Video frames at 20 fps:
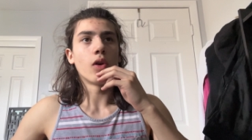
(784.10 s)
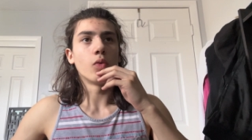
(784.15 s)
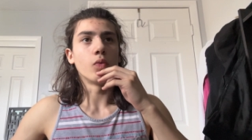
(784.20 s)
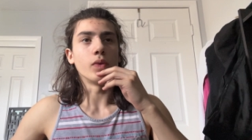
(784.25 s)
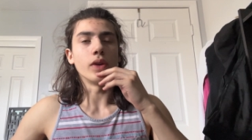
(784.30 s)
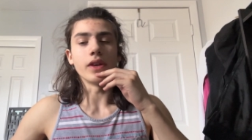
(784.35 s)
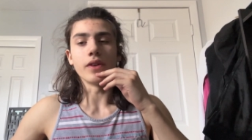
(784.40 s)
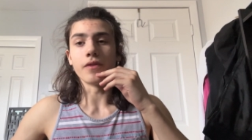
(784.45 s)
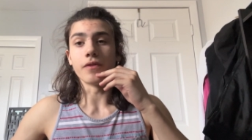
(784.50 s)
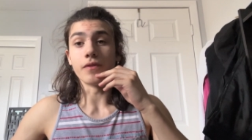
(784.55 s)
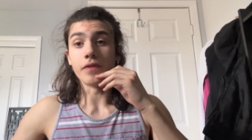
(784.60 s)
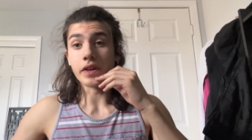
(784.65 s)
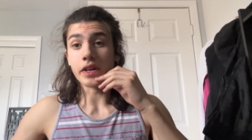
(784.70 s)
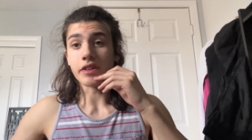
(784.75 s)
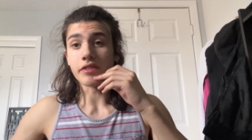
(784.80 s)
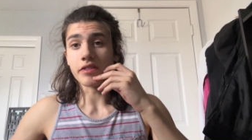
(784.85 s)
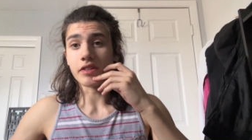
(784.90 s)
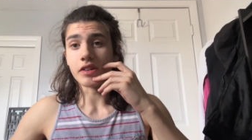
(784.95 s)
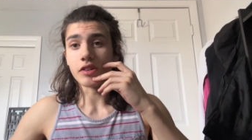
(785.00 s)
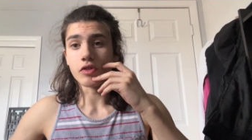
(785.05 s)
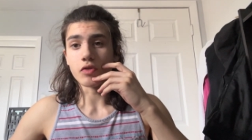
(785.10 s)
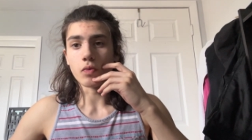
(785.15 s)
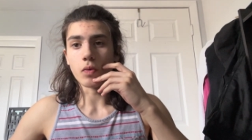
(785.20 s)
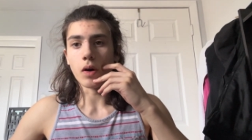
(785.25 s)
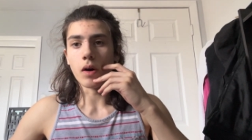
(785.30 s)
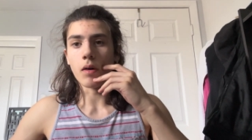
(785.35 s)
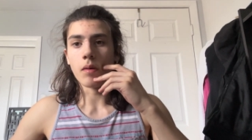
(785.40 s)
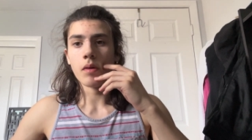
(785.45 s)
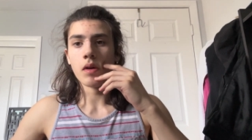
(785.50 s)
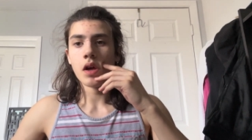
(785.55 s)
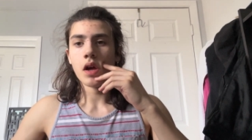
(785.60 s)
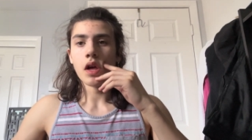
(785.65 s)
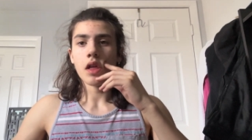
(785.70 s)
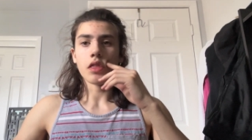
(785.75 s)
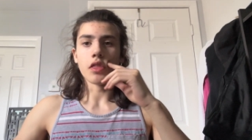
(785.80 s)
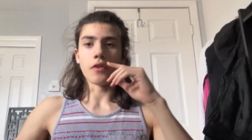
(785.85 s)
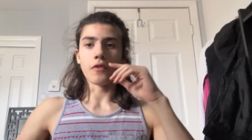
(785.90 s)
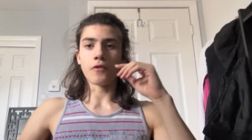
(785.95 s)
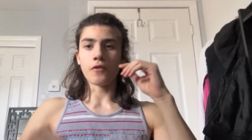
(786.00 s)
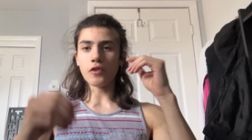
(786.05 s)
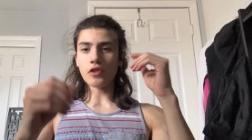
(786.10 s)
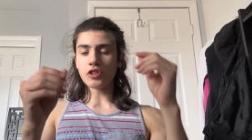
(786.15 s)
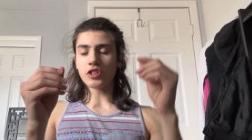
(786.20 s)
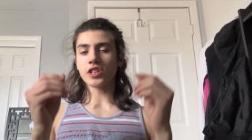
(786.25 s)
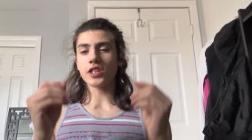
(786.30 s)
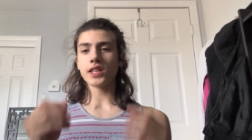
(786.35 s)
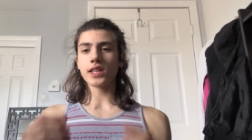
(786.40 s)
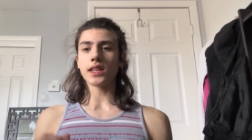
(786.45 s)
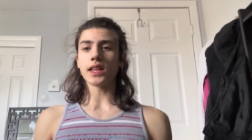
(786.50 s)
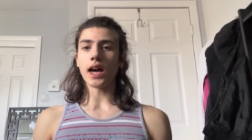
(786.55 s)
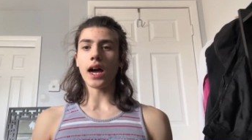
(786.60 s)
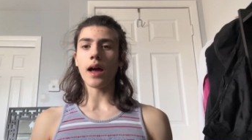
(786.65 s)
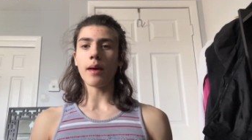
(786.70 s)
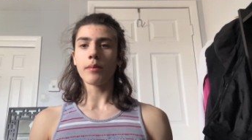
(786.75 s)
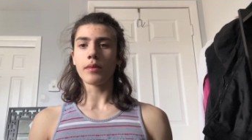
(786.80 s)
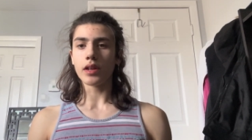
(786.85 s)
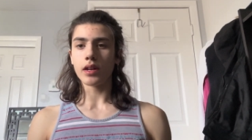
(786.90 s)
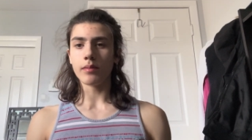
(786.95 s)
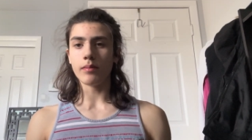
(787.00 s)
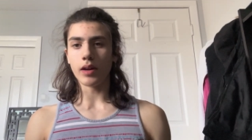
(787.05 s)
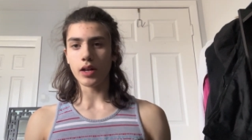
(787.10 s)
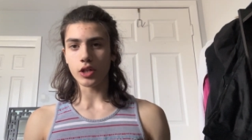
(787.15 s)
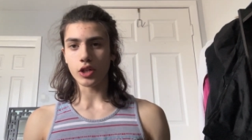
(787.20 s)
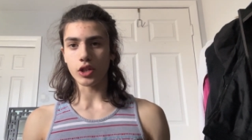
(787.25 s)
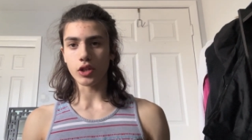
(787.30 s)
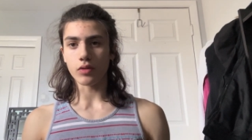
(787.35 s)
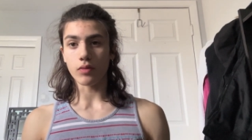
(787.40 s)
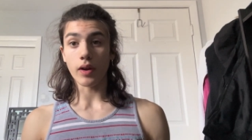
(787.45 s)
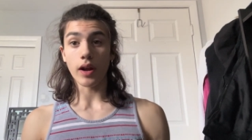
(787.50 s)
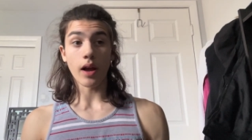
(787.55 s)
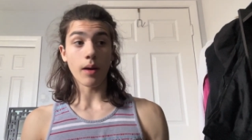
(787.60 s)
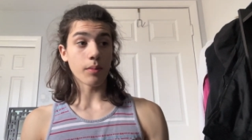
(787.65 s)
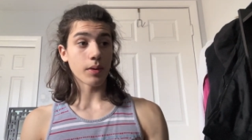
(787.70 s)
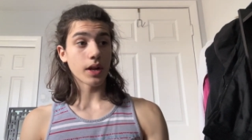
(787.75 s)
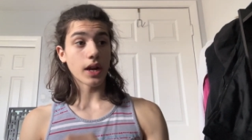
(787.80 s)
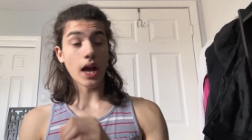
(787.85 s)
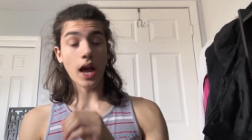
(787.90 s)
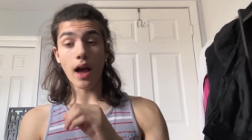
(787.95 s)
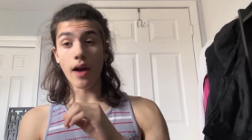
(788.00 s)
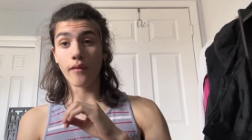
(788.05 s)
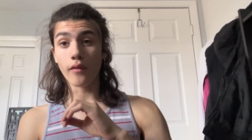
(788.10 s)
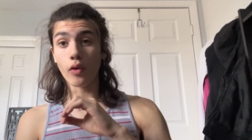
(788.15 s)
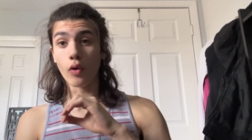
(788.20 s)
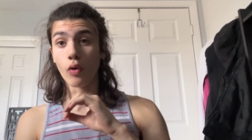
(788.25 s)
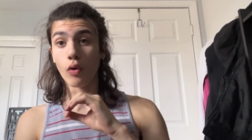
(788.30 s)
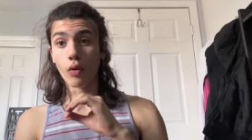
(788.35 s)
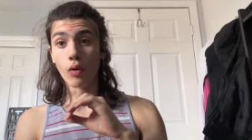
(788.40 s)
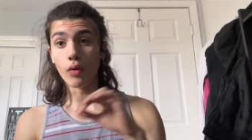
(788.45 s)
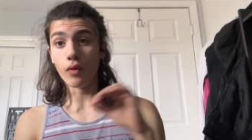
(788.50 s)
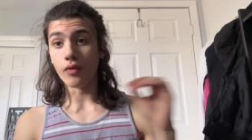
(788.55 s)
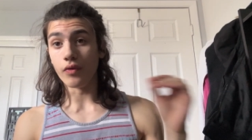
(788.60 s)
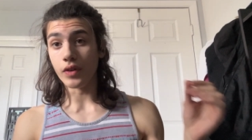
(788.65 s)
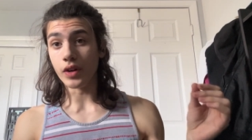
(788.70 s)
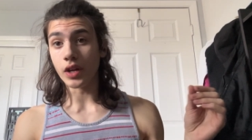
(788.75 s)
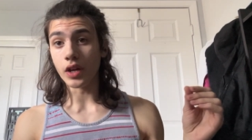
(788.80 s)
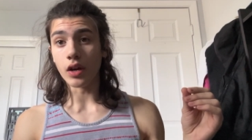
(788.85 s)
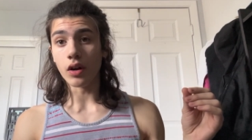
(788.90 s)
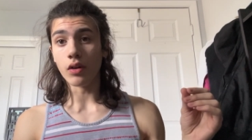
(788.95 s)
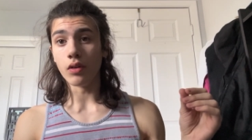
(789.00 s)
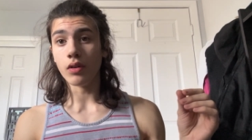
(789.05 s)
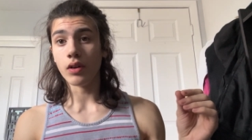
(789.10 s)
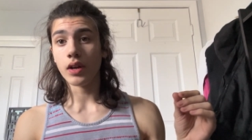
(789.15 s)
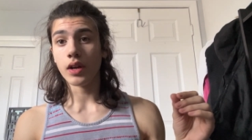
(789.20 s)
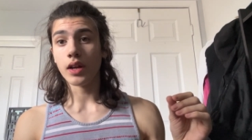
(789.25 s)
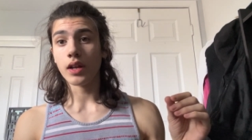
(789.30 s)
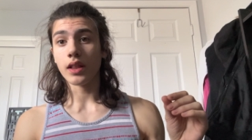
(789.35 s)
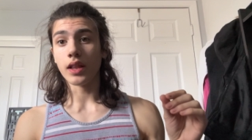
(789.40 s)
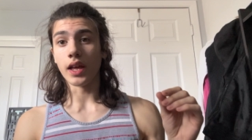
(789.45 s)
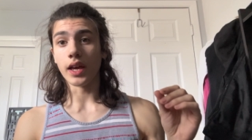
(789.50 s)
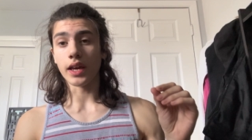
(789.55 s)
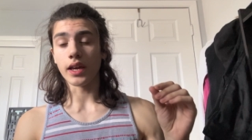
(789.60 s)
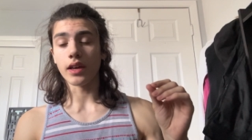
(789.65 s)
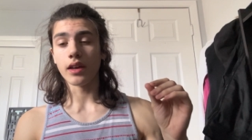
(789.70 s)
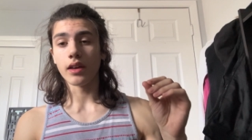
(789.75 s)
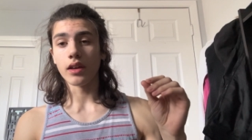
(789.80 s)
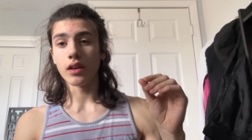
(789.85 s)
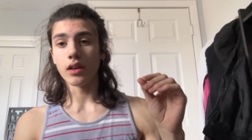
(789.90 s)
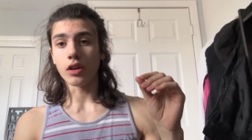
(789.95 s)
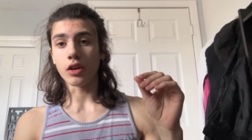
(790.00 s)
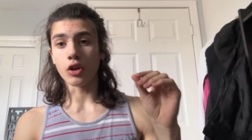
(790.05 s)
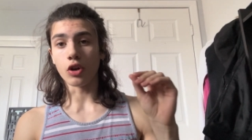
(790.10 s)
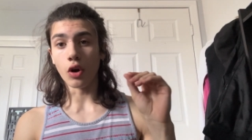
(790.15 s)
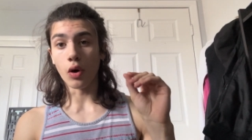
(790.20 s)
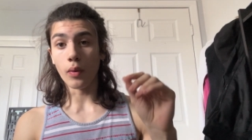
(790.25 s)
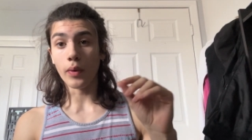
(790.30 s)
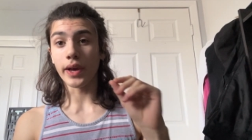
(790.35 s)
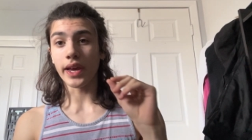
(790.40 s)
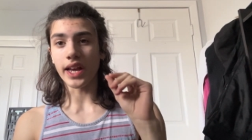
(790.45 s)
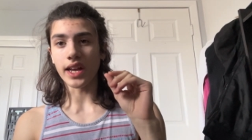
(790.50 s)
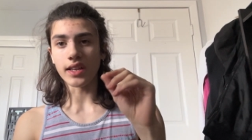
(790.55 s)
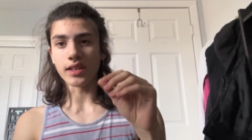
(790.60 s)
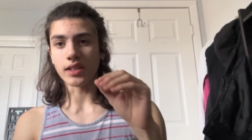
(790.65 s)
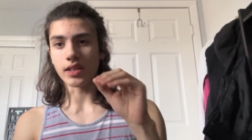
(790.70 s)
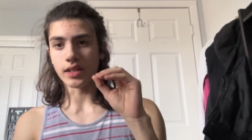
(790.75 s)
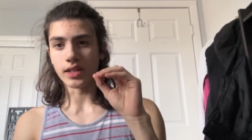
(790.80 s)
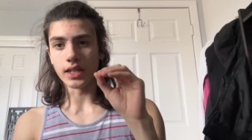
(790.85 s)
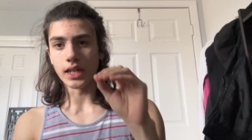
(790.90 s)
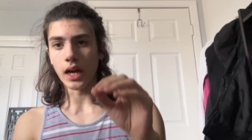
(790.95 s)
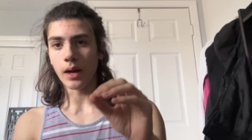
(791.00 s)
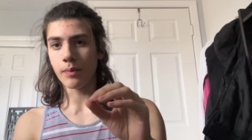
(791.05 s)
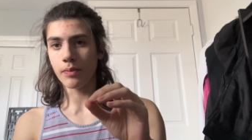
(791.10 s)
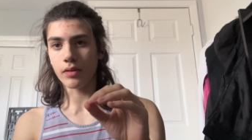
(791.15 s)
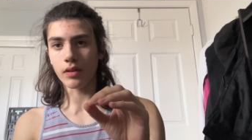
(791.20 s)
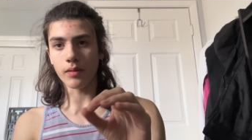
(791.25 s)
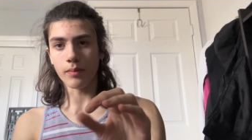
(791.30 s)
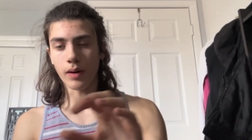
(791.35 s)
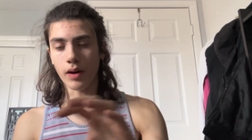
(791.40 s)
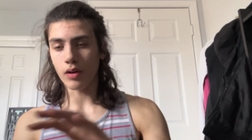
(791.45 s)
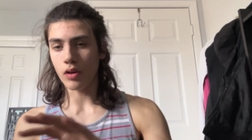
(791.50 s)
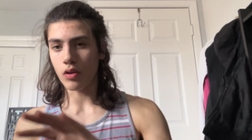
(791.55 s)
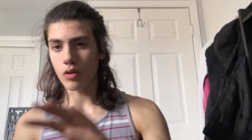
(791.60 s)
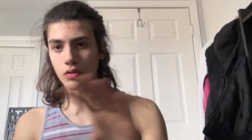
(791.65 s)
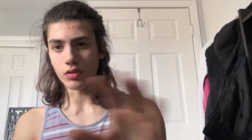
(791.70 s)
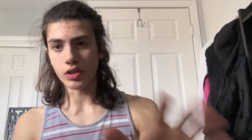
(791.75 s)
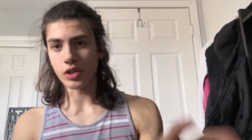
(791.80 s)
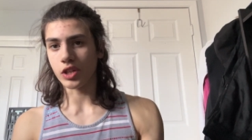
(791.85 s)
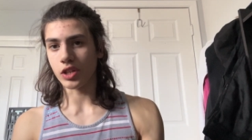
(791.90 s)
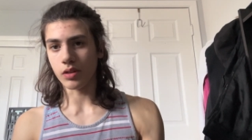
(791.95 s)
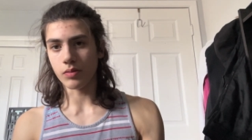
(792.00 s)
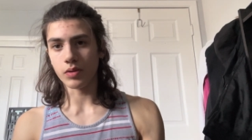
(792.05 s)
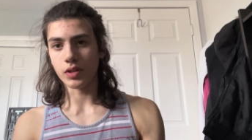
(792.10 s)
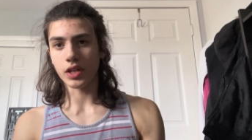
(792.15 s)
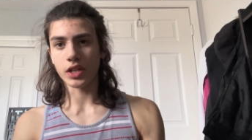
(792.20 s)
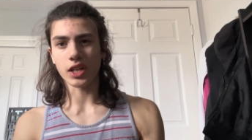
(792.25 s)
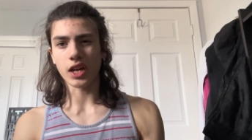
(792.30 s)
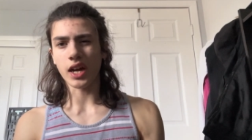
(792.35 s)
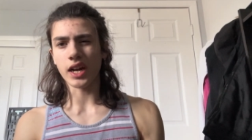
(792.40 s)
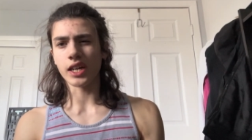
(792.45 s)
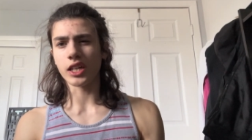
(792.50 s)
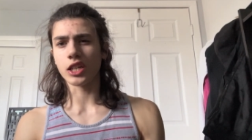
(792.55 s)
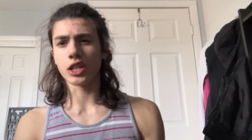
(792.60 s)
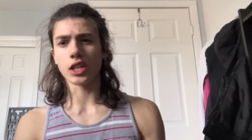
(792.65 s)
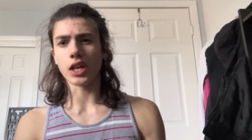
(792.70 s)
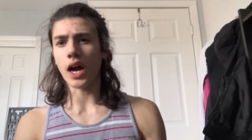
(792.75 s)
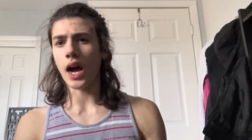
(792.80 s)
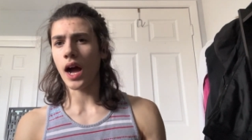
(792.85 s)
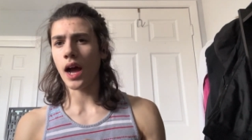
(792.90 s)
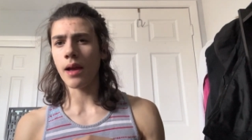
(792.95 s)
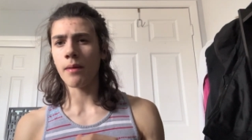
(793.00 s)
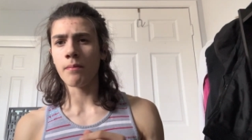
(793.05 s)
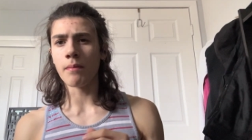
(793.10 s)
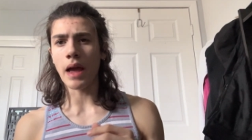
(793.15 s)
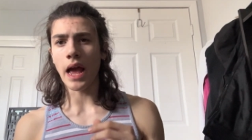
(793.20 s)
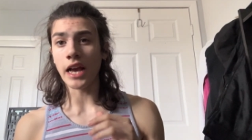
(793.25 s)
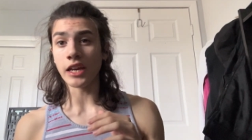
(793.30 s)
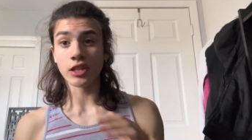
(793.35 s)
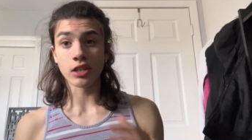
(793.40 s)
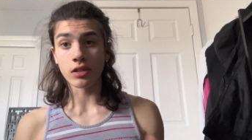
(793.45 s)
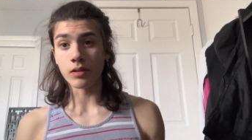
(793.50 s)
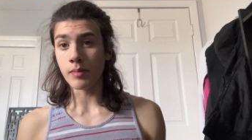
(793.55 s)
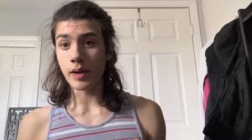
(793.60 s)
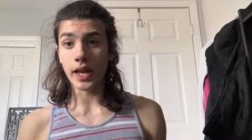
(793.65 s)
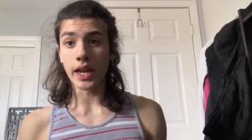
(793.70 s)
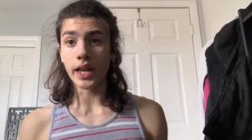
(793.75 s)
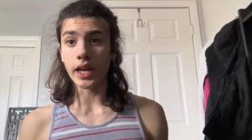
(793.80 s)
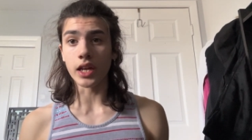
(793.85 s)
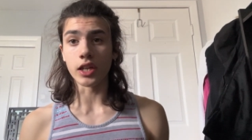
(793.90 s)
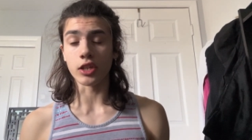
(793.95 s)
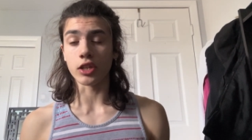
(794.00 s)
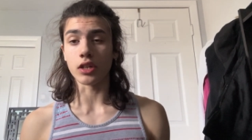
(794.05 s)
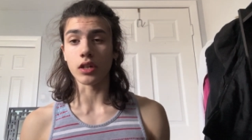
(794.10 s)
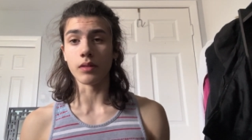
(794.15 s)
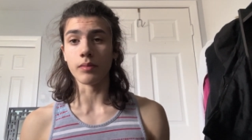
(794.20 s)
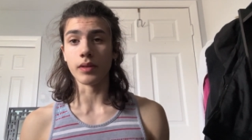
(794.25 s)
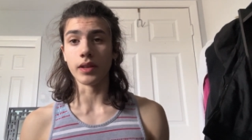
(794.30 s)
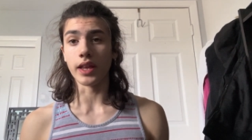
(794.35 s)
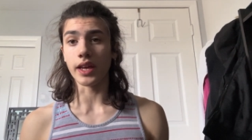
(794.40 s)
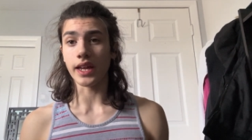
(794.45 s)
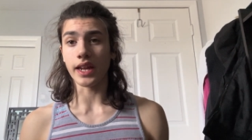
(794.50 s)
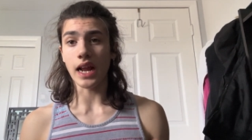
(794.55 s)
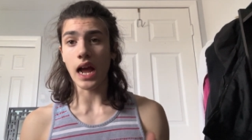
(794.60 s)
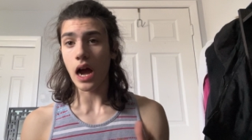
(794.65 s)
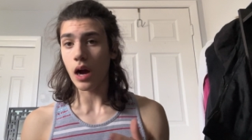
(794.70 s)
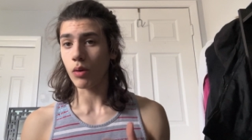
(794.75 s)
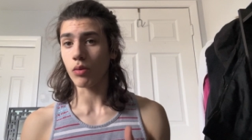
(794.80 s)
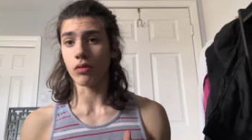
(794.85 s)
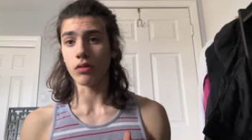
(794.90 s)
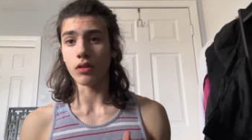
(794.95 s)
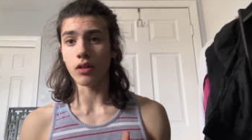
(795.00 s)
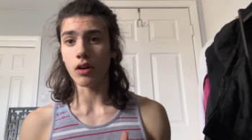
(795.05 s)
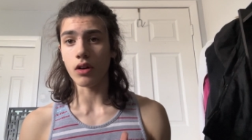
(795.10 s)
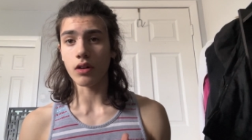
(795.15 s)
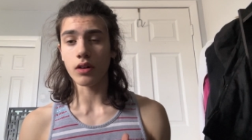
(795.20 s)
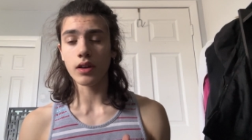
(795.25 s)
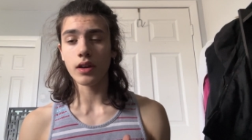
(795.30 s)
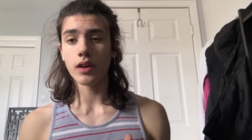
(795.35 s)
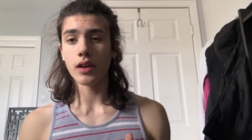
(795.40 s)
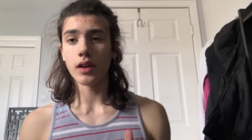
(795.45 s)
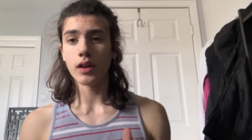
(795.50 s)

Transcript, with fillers: we fix this well the first thing that i'm going to mention right i'm going to have a whole video like going into depth about all these subjects i i'm estimating it's going to be like an hour long